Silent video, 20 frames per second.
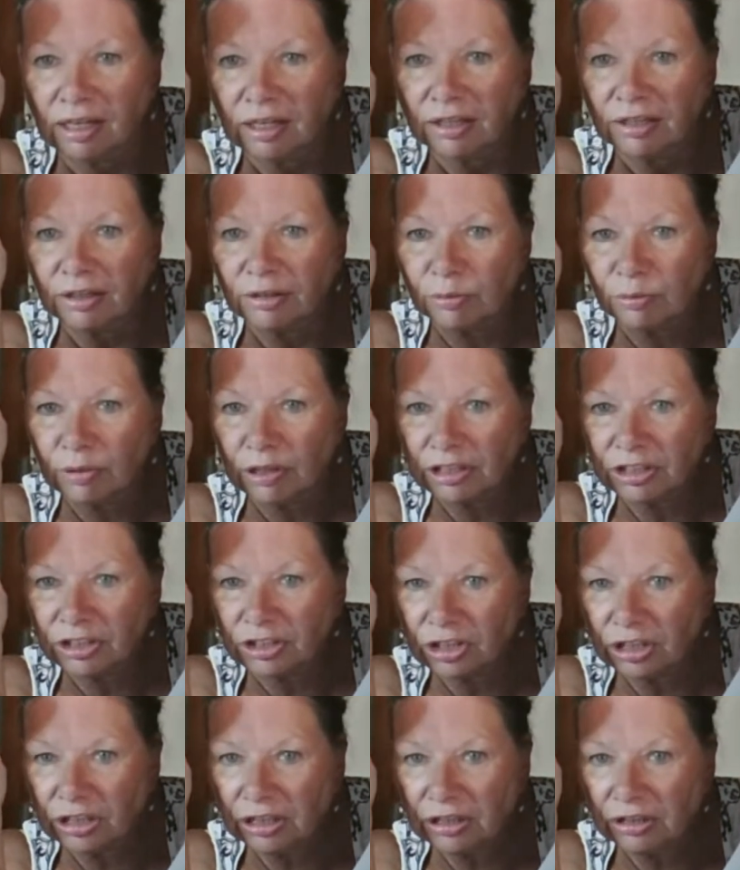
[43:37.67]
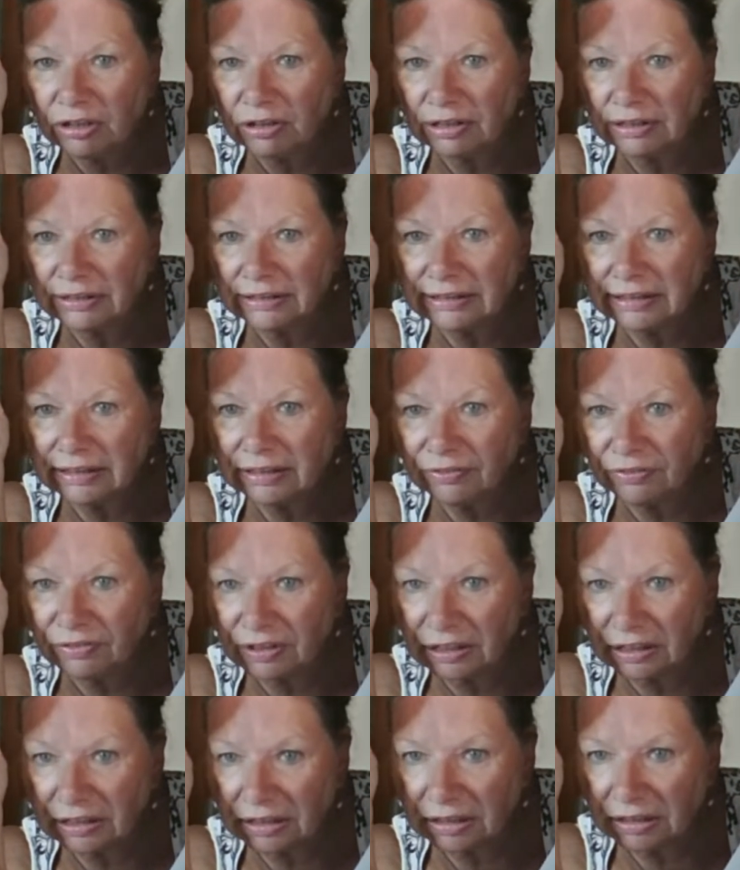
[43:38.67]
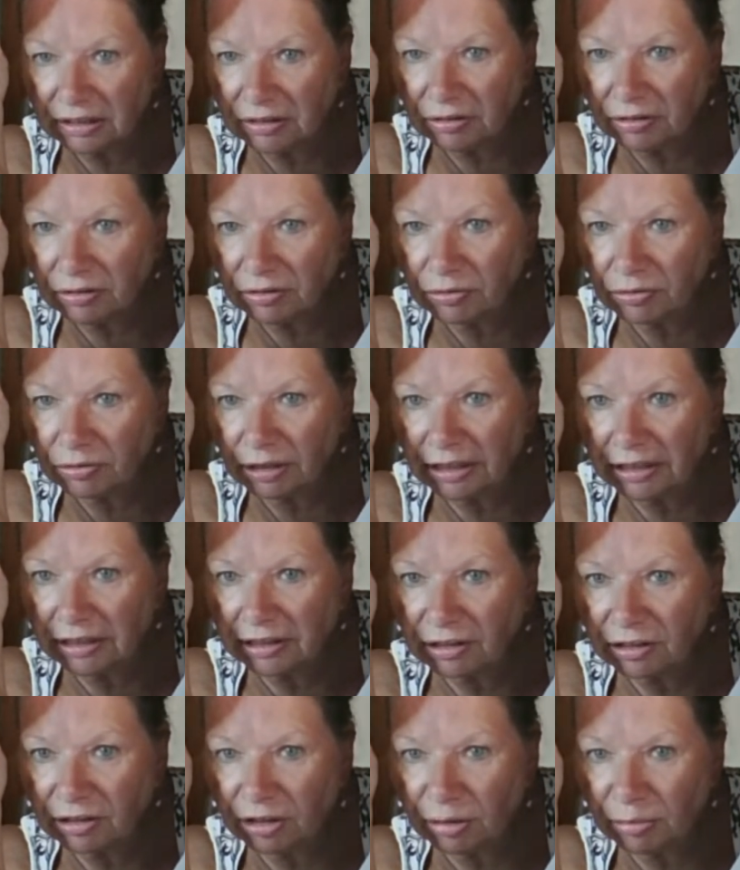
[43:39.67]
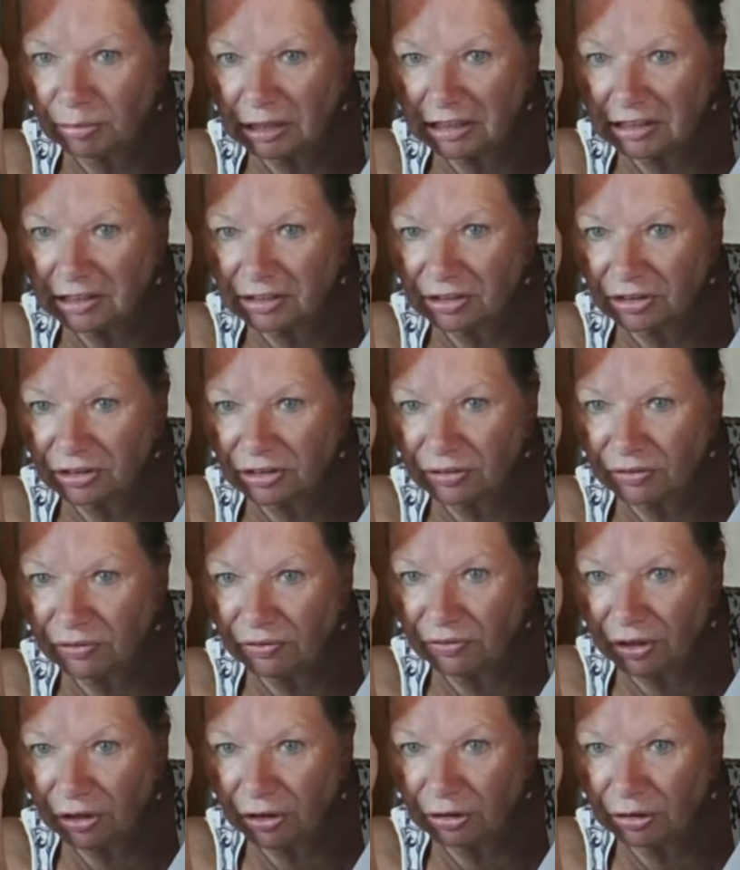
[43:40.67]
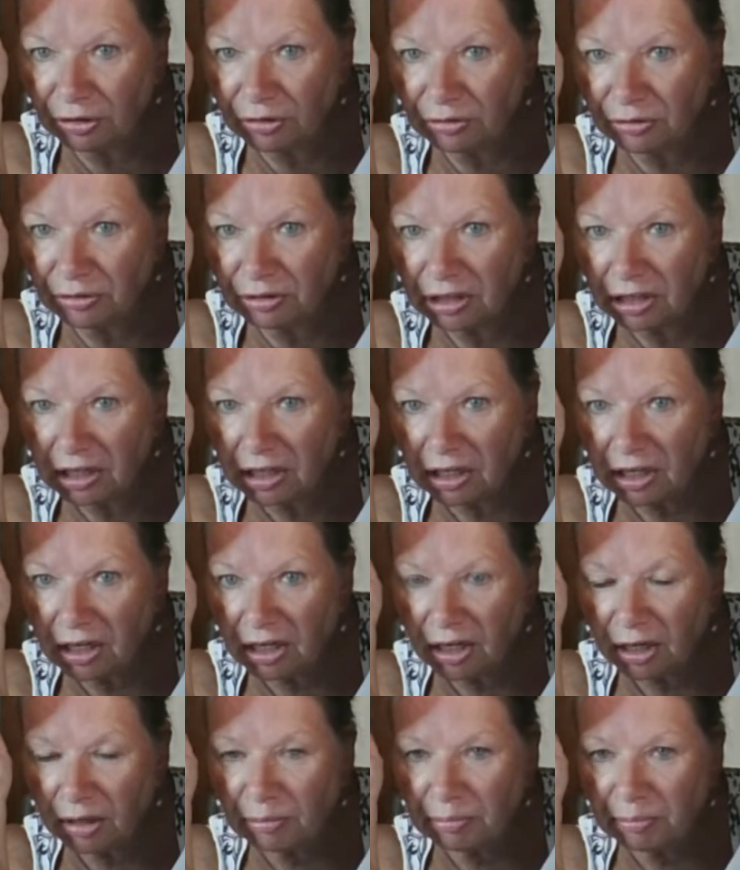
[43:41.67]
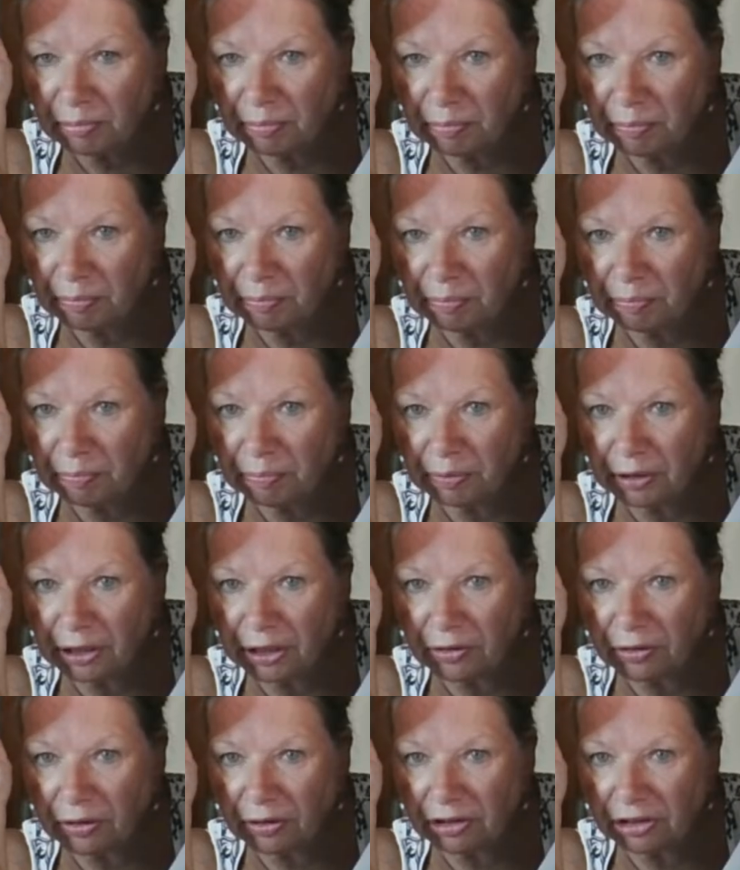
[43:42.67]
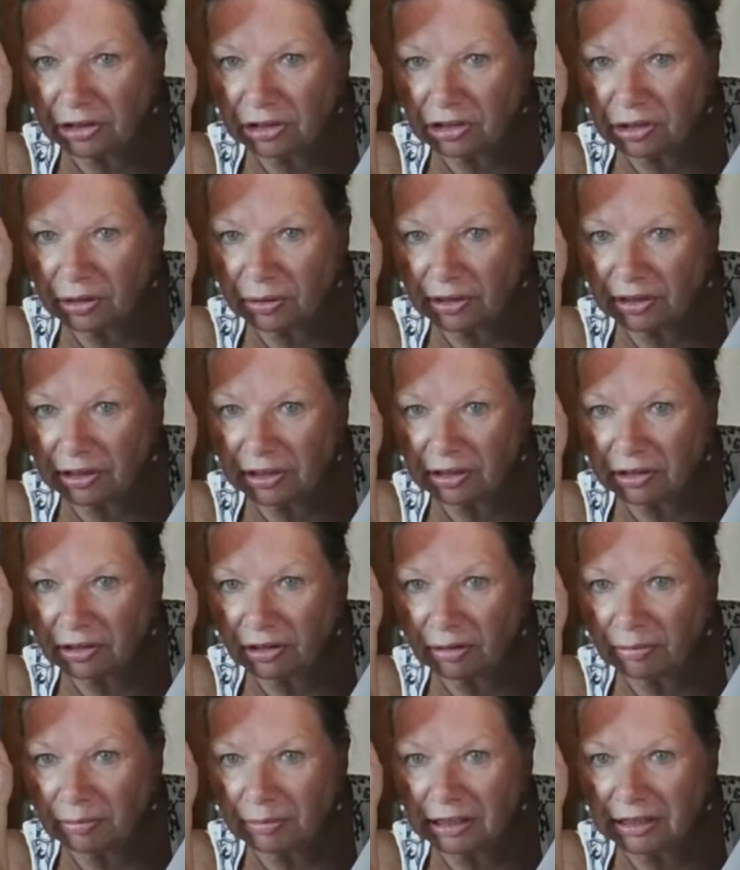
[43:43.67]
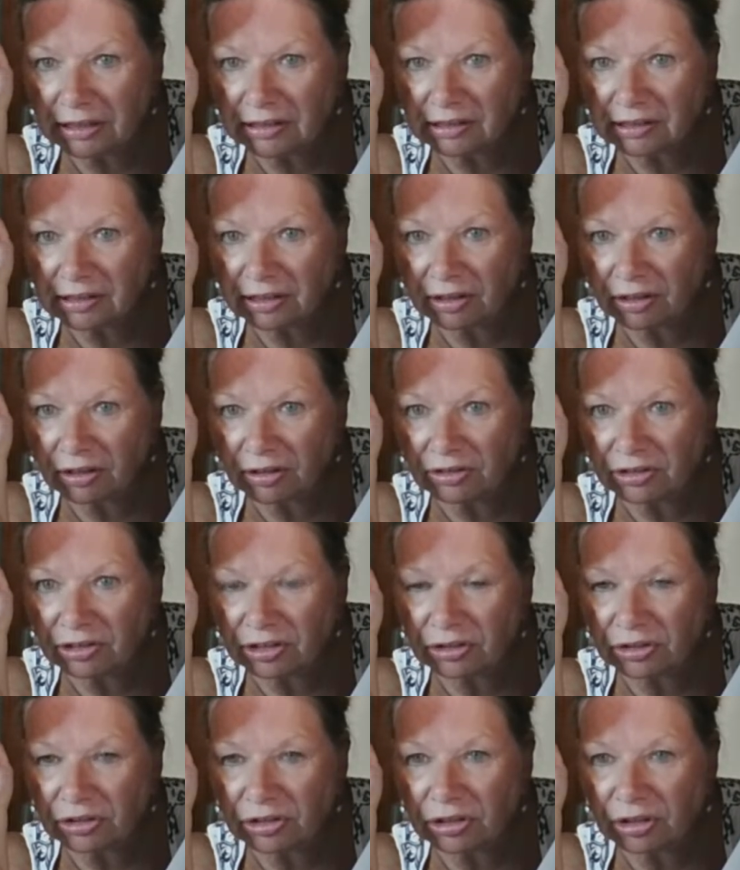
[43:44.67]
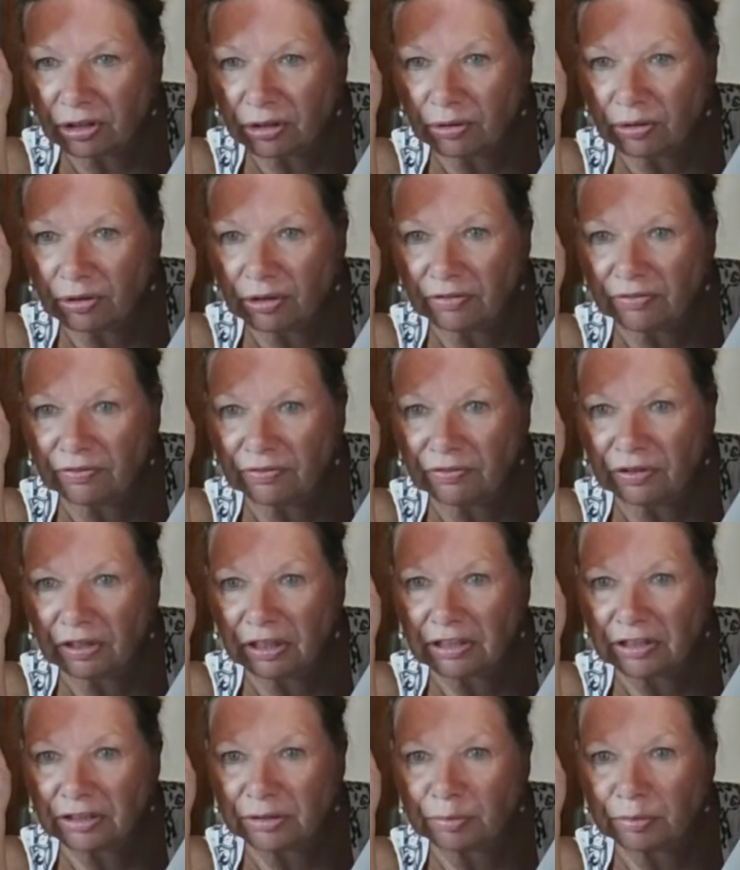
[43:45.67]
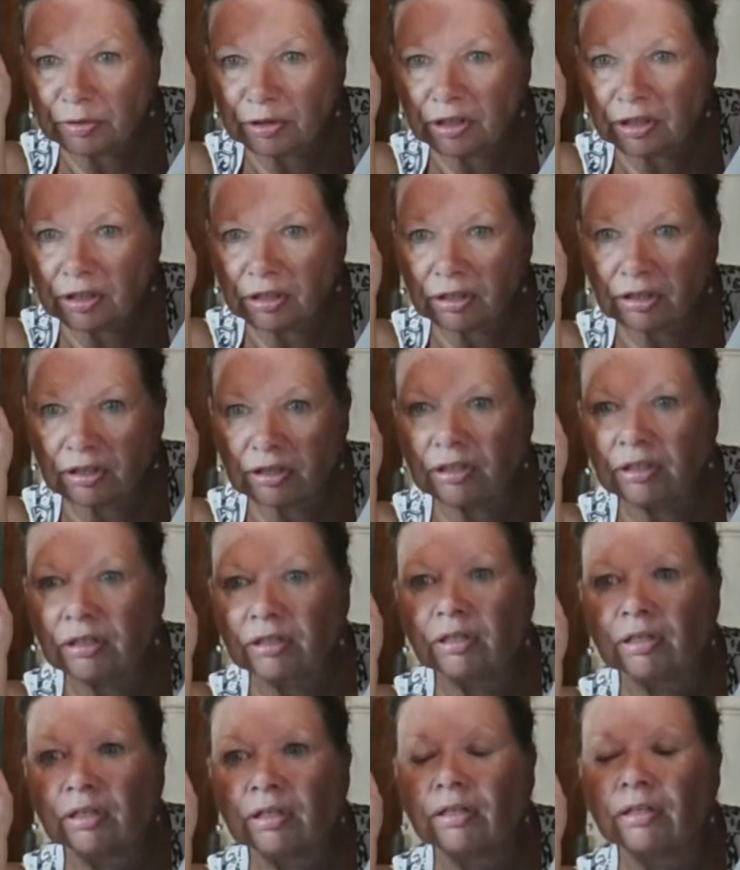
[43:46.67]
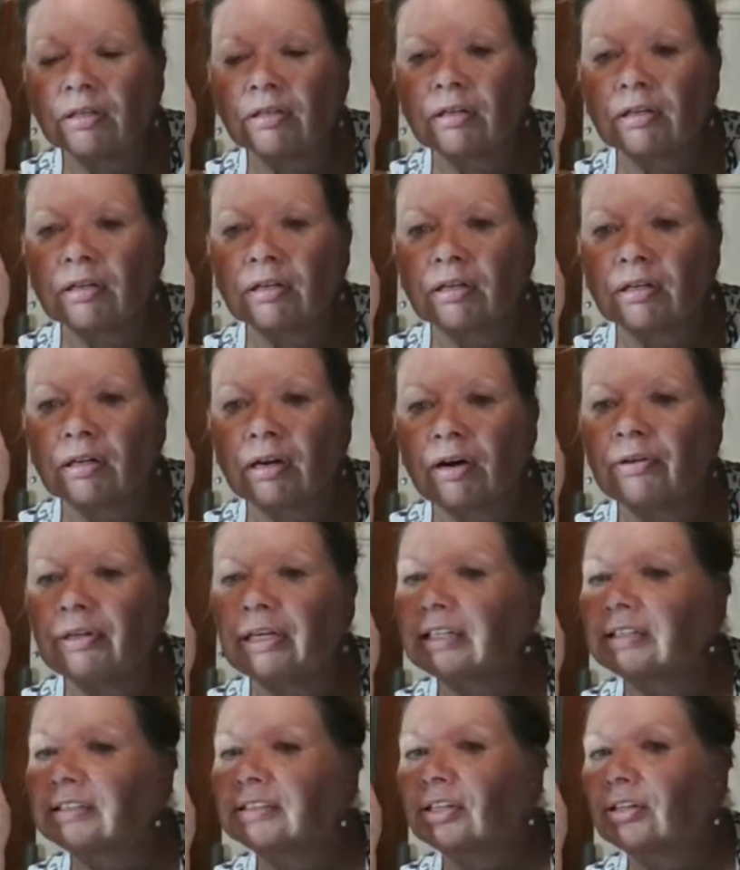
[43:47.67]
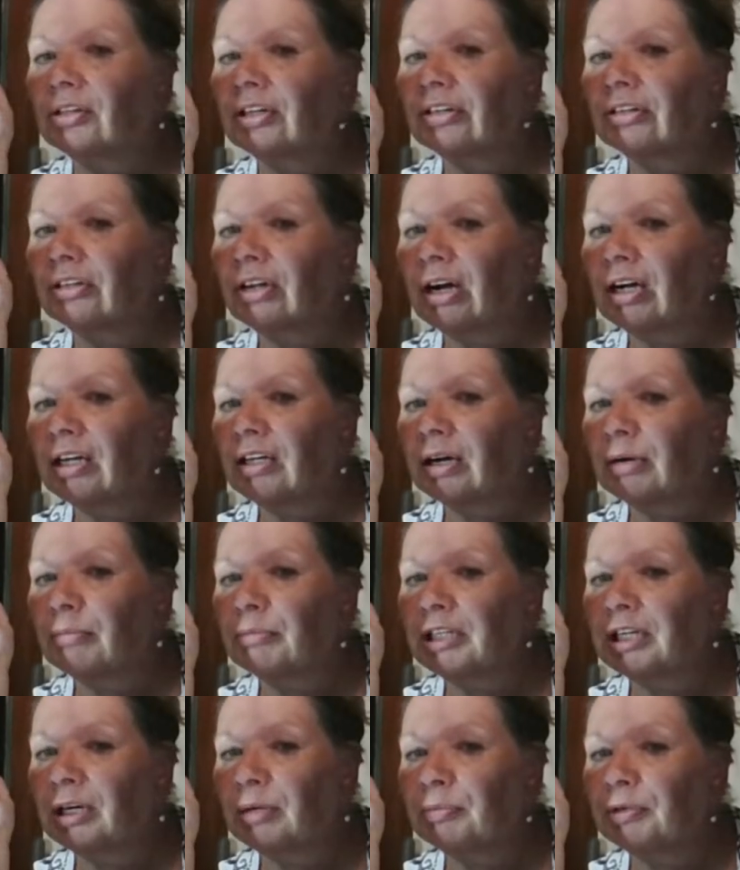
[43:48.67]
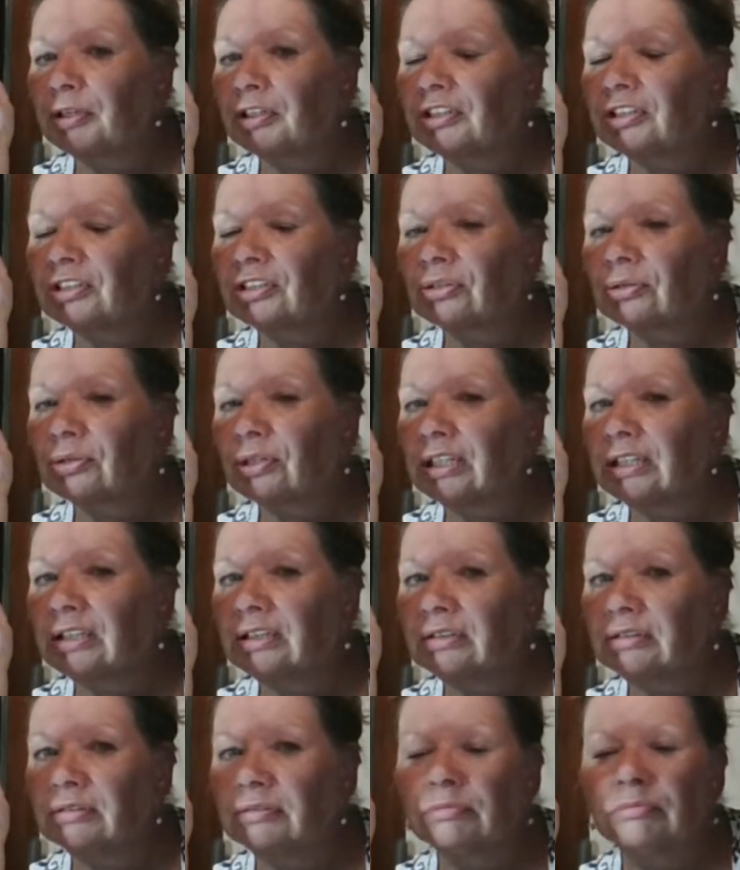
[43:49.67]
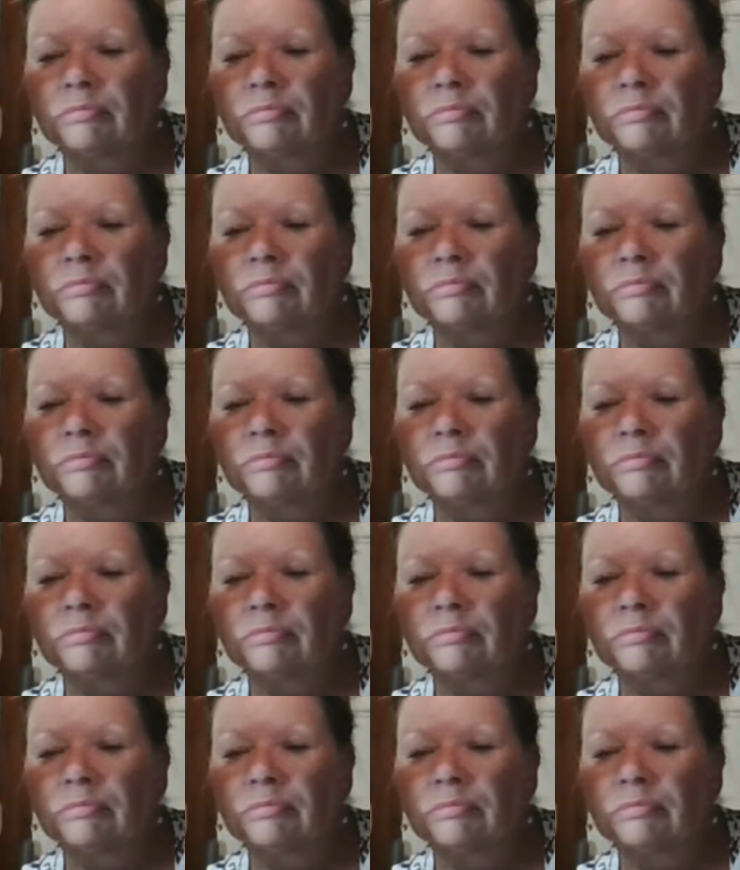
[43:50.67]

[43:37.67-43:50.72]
You're watching on TV, writing comments on your phone, but you're only showing the comments that also show on Facebook. Okay, so they're not coming up on the screen?